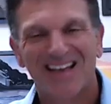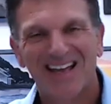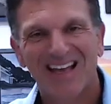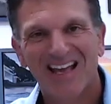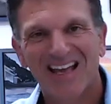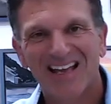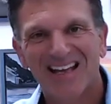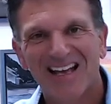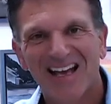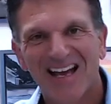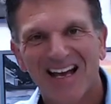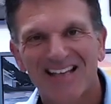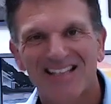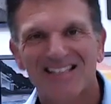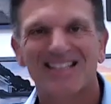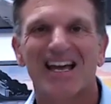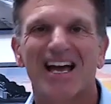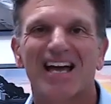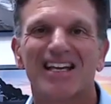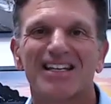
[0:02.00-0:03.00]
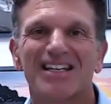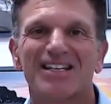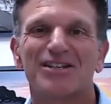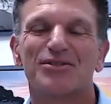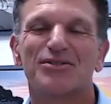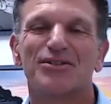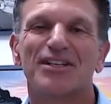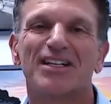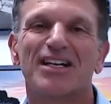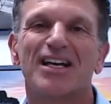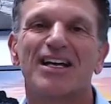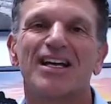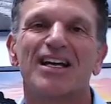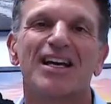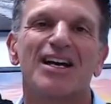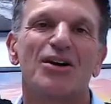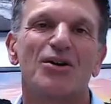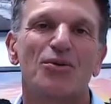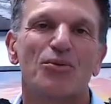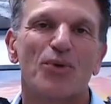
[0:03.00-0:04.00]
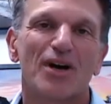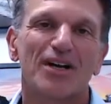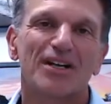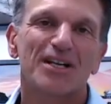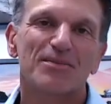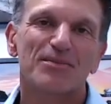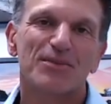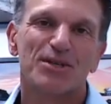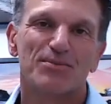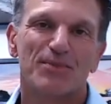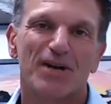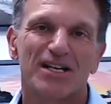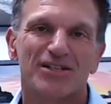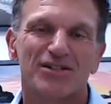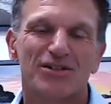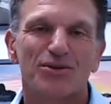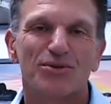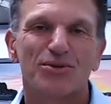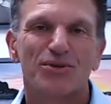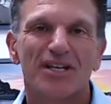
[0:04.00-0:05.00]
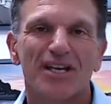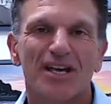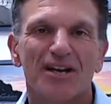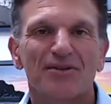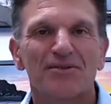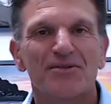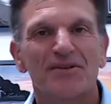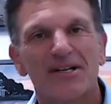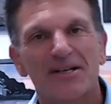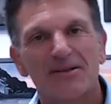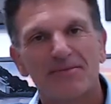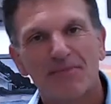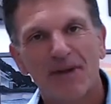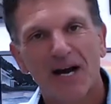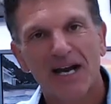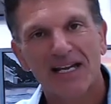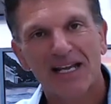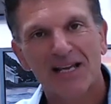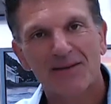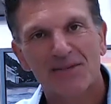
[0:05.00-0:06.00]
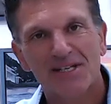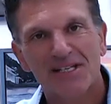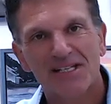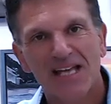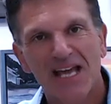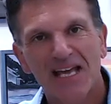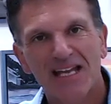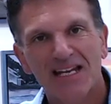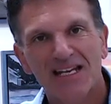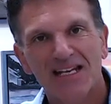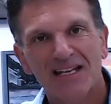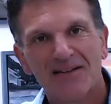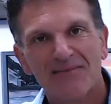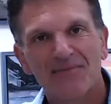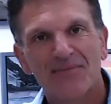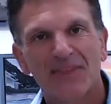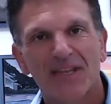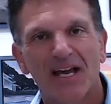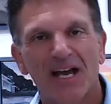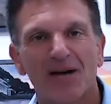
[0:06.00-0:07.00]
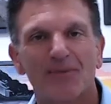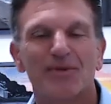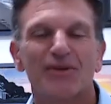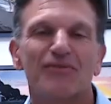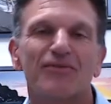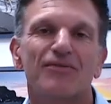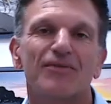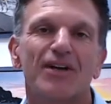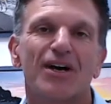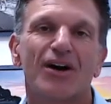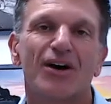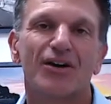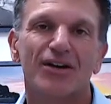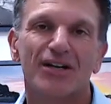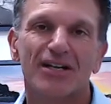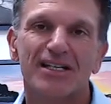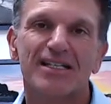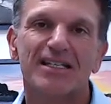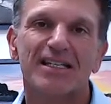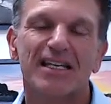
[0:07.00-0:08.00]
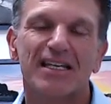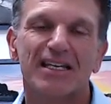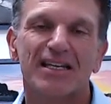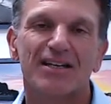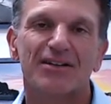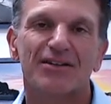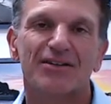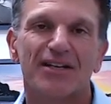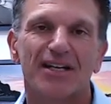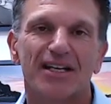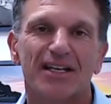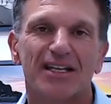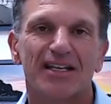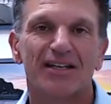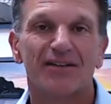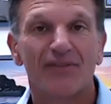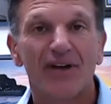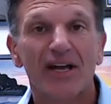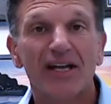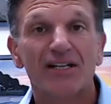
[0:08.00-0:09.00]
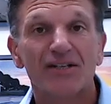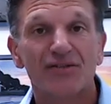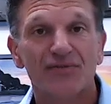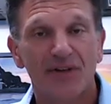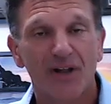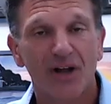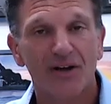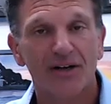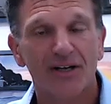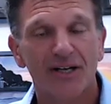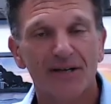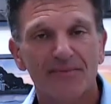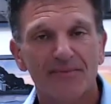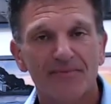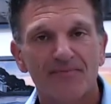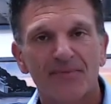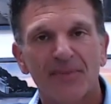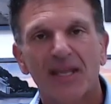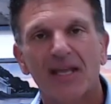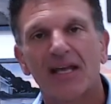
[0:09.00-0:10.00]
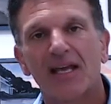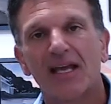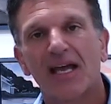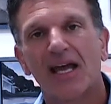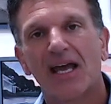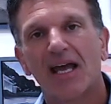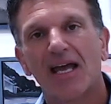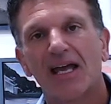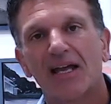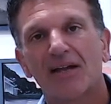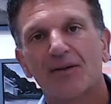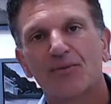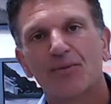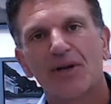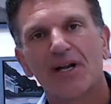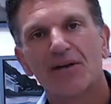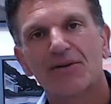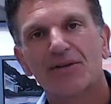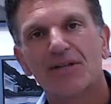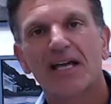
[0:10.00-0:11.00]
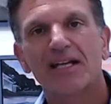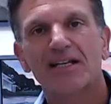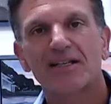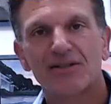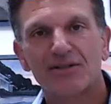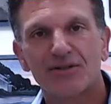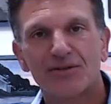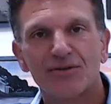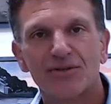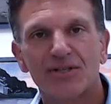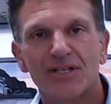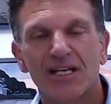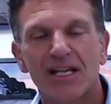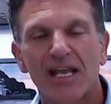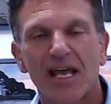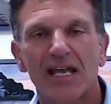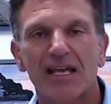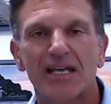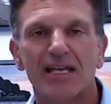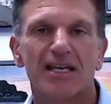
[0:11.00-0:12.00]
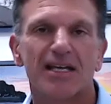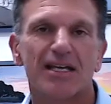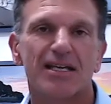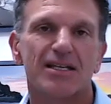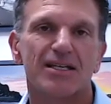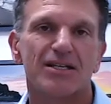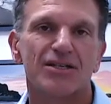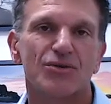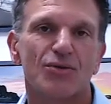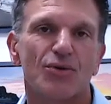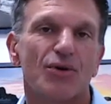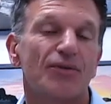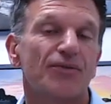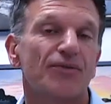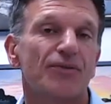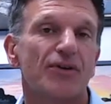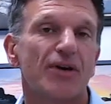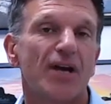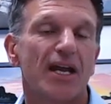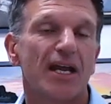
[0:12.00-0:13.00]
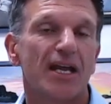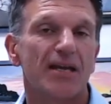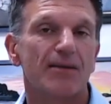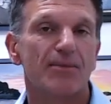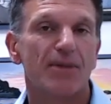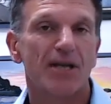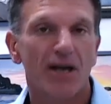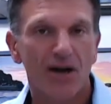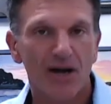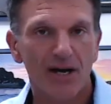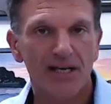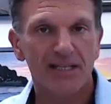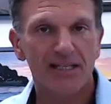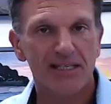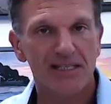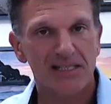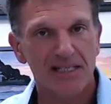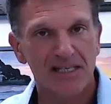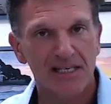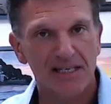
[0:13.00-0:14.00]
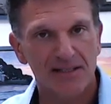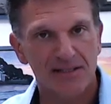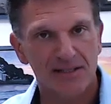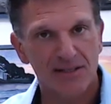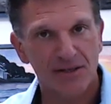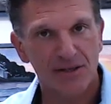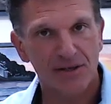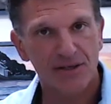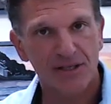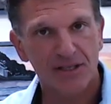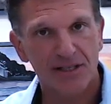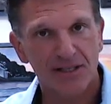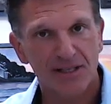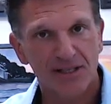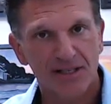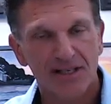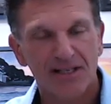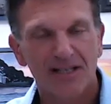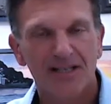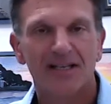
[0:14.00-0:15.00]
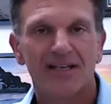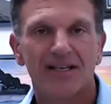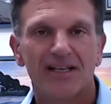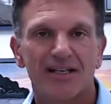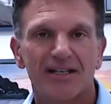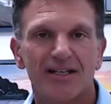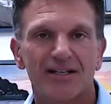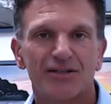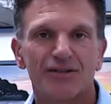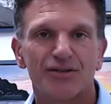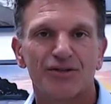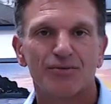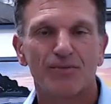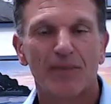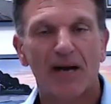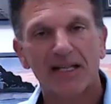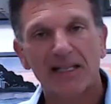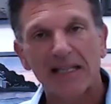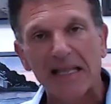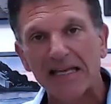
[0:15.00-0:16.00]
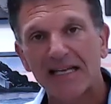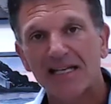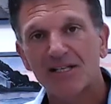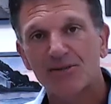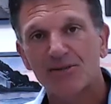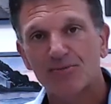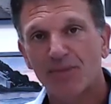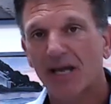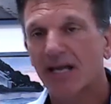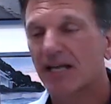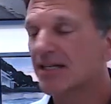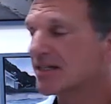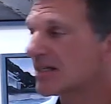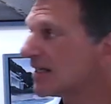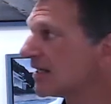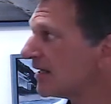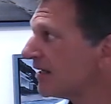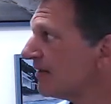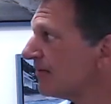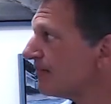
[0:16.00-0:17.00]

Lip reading: Hey guys, how you doing? Welcome to my studio. My name is Ed. I'm an artist here in Venice, Florida. And what I would like to do today is offer a behind the scenes look into my latest painting